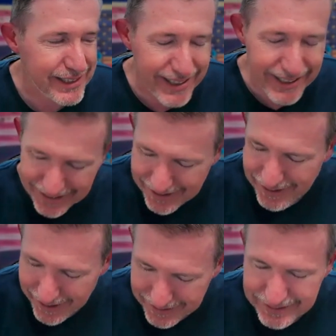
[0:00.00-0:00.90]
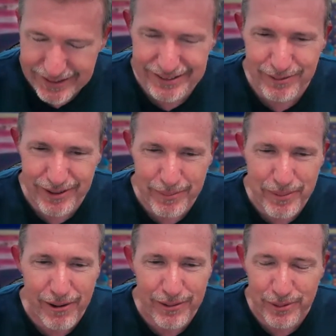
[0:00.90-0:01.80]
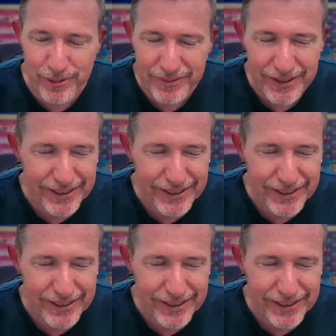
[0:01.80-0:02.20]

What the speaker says: I like that a lot. It's very powerful.